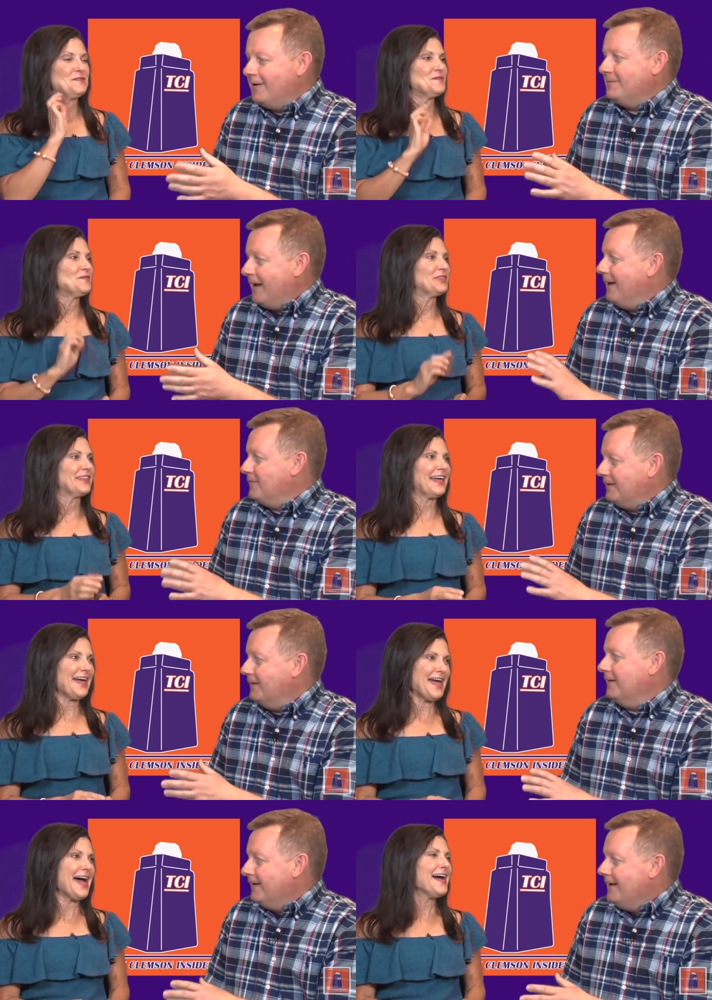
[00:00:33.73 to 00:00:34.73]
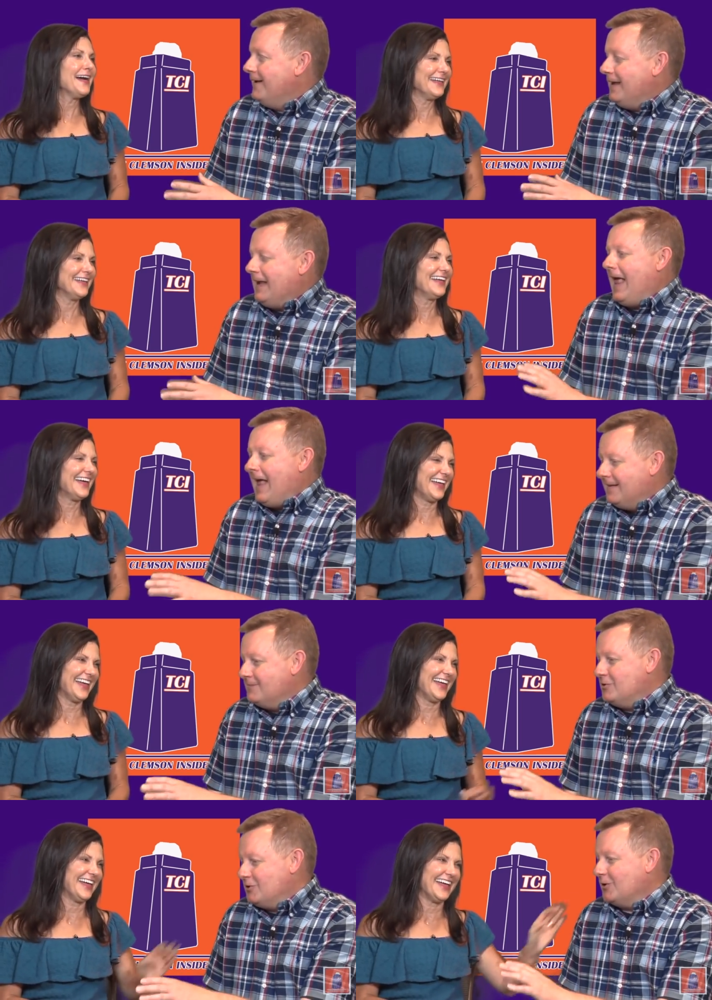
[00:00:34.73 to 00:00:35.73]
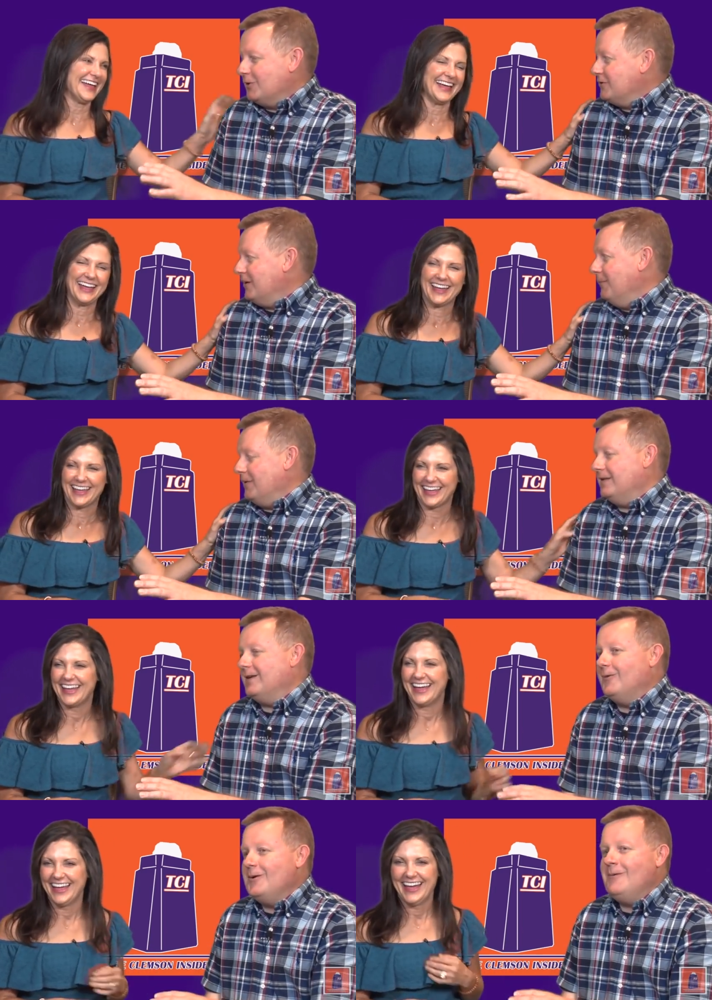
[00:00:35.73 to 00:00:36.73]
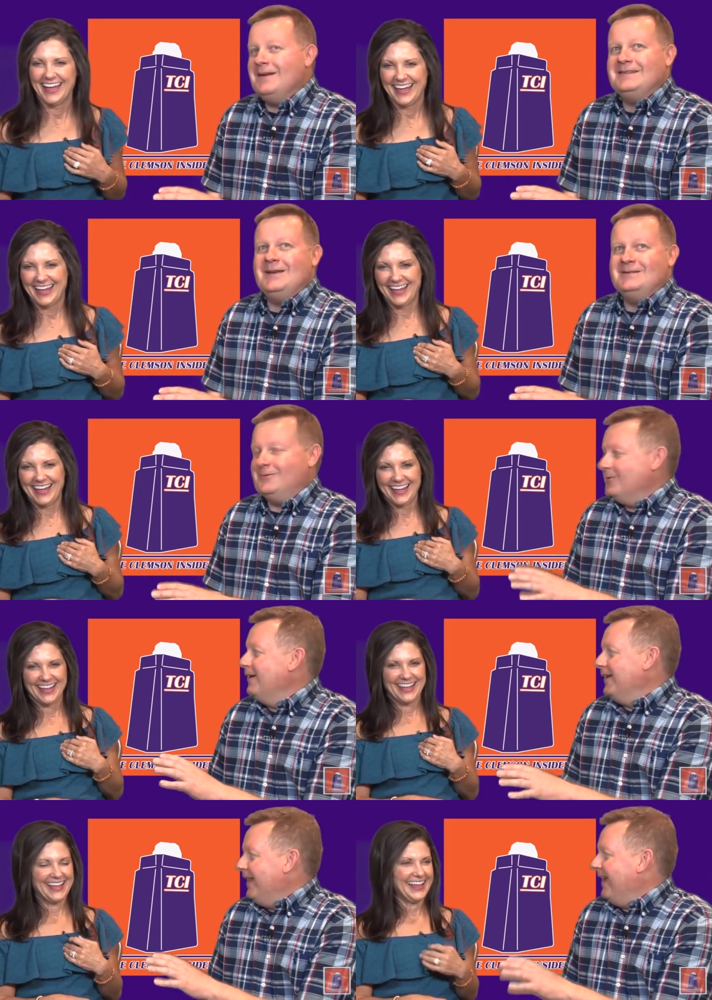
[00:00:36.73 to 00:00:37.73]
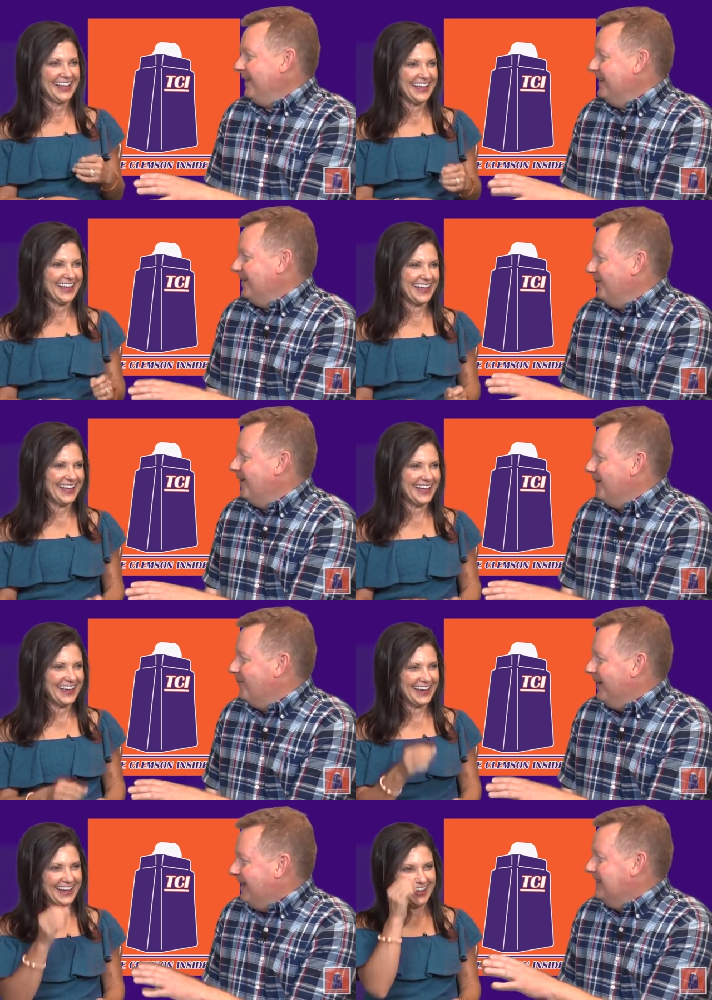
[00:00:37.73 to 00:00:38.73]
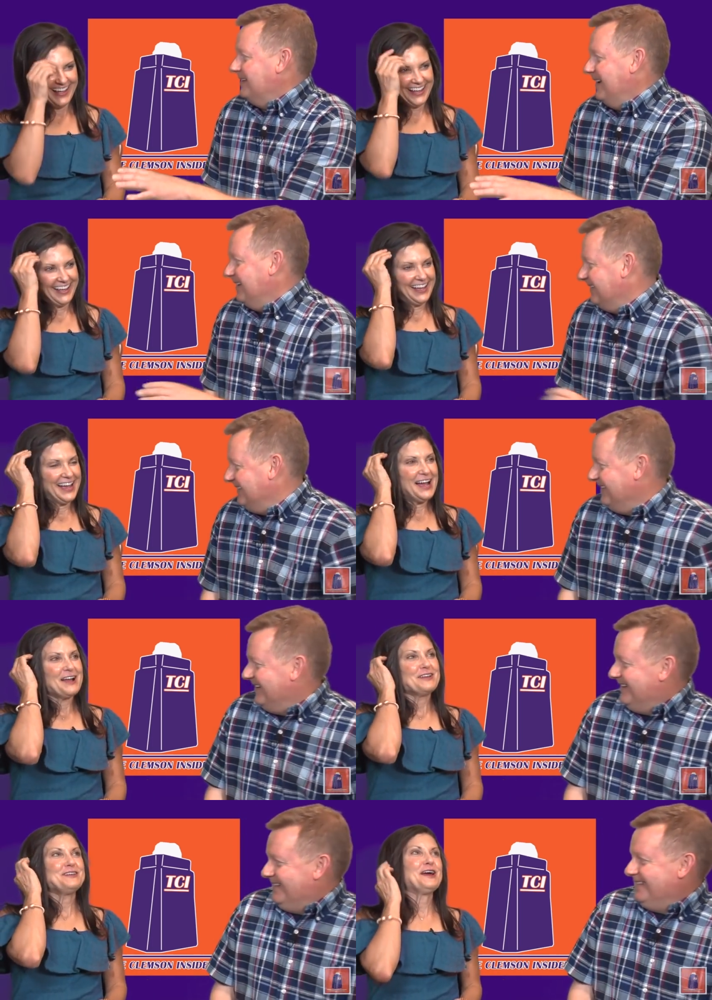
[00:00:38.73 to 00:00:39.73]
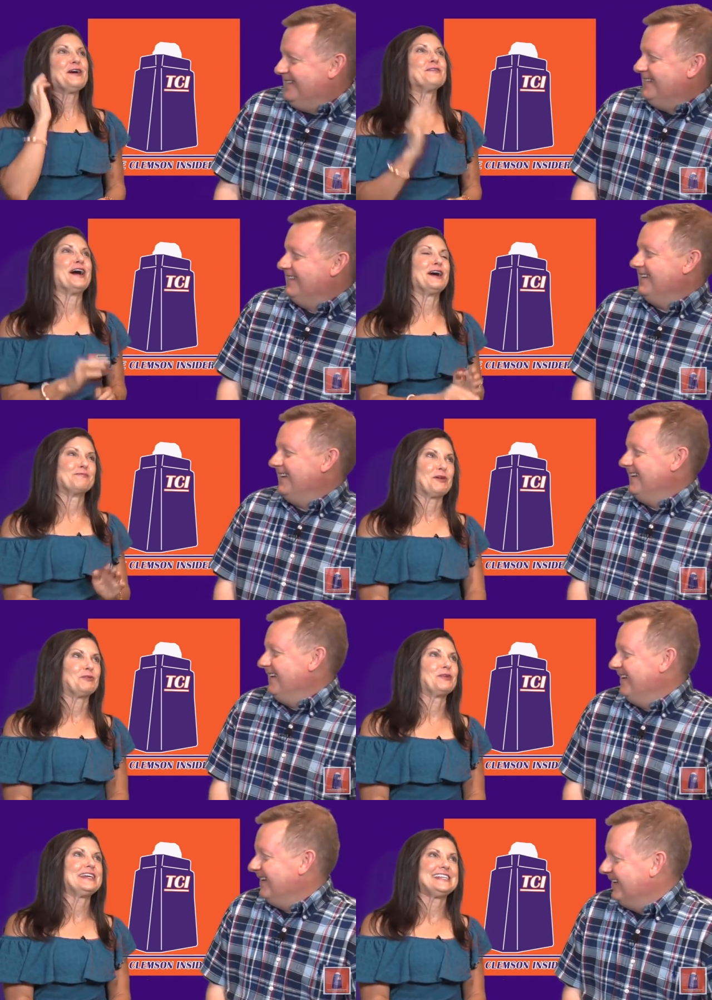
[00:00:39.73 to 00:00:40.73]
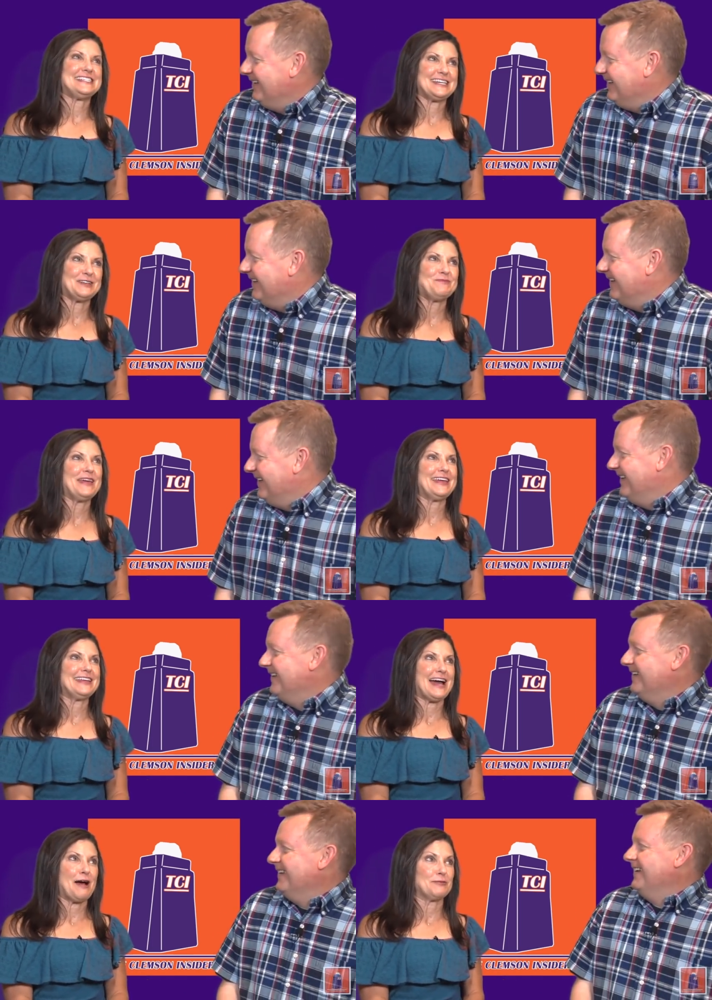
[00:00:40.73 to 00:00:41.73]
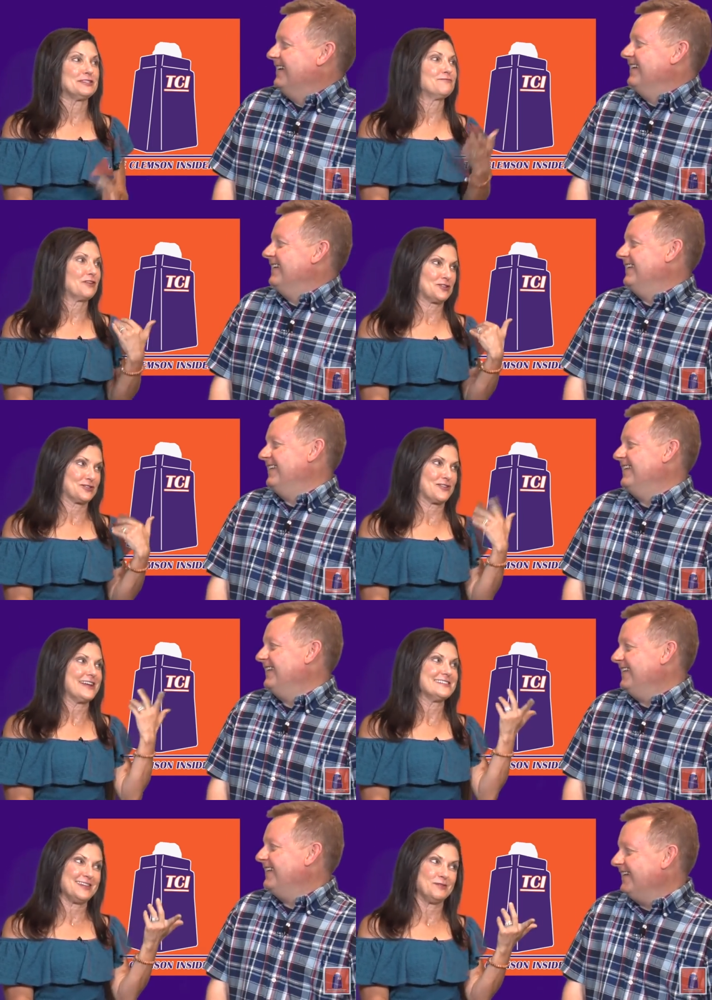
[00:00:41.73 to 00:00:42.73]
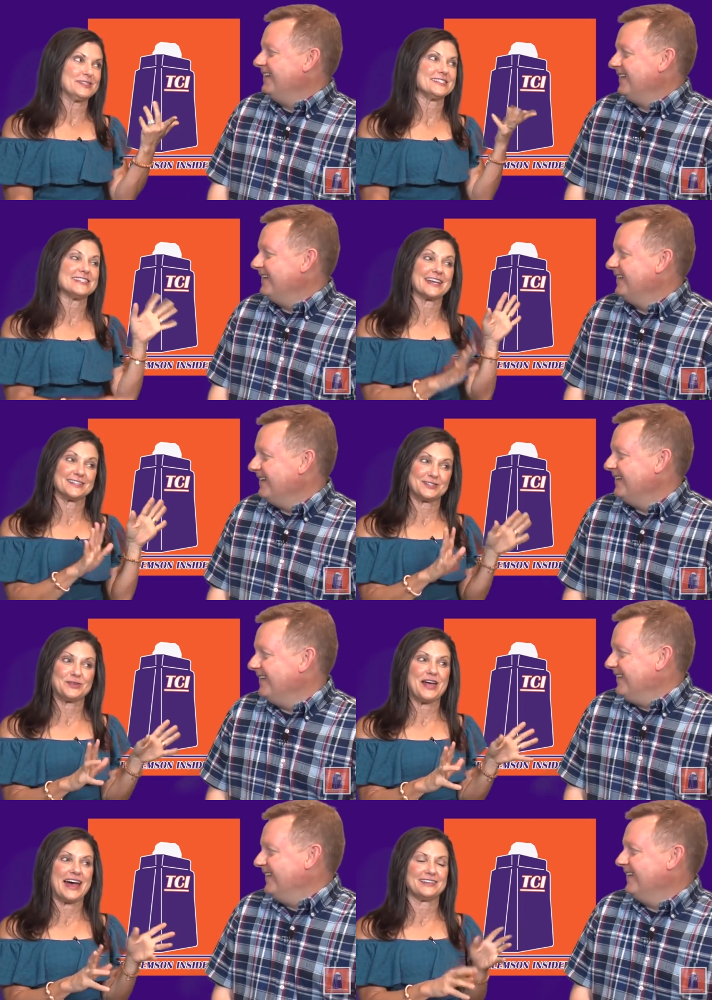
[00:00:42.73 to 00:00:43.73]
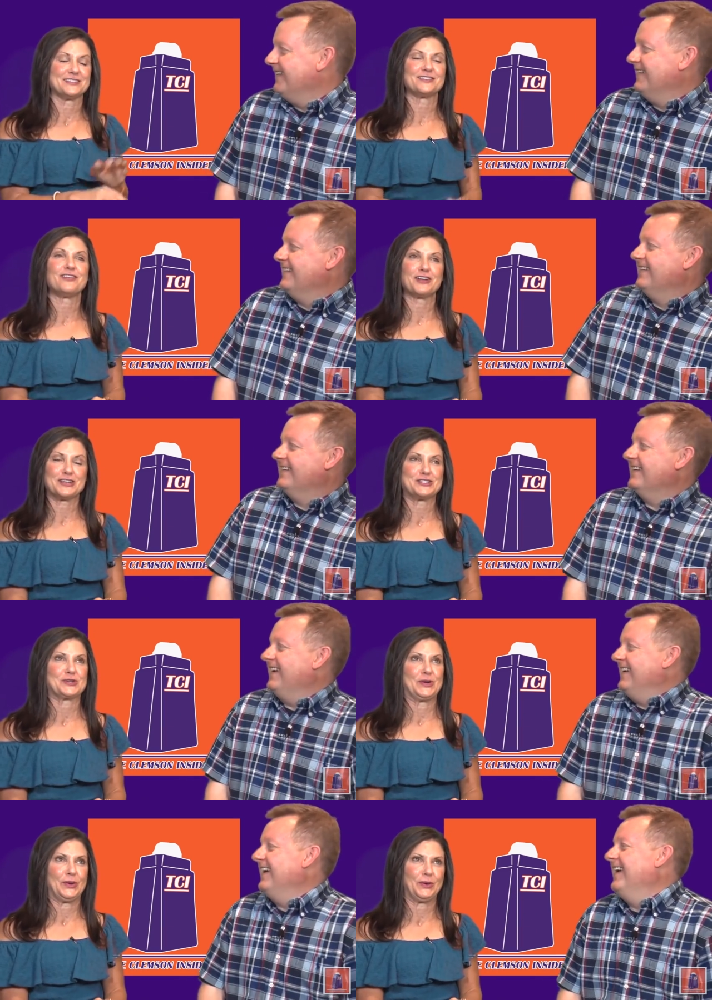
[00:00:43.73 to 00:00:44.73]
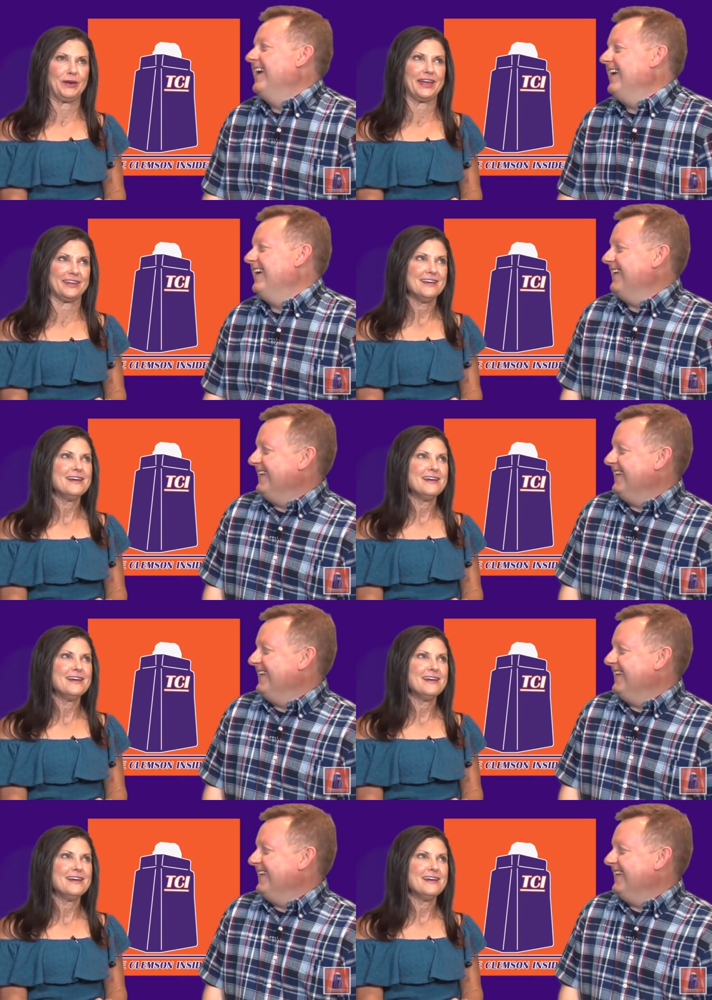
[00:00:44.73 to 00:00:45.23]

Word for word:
Speaker 1: sometimes can he can add some sugar or something. So we want to see is it really like is it really what he says.
Speaker 2: You know, um, we did meet. I was in first grade and he was in second, so that is very true. and